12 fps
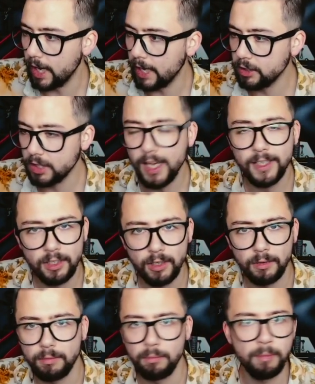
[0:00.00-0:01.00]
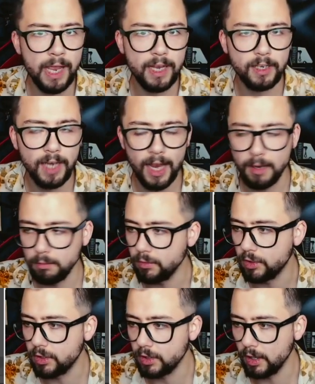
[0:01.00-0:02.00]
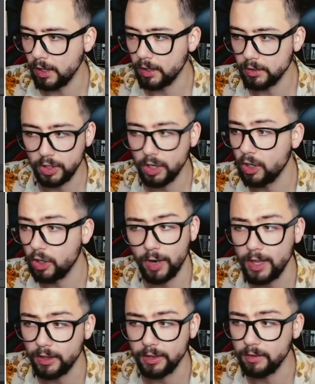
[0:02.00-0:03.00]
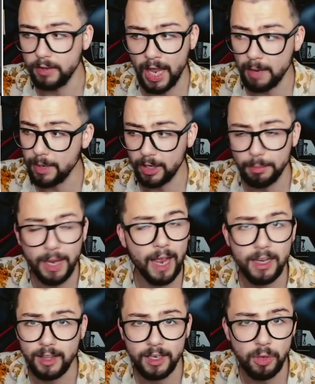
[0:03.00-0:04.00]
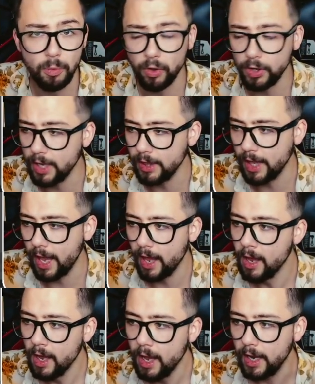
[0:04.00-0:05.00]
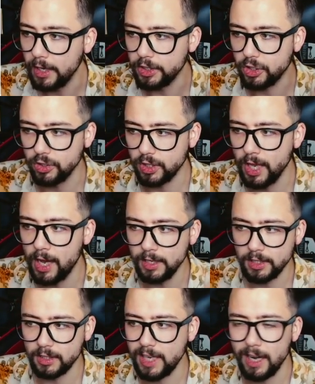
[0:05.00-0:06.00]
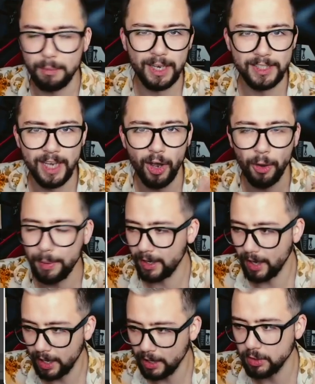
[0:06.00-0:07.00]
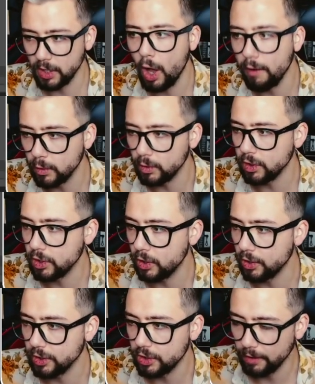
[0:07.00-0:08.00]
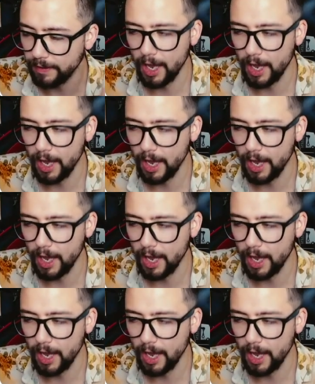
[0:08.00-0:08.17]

I just like to make names because you can create the name. It can be anything you want in there. It's just that is kind of my setup. I use a lot of underscores and stuff.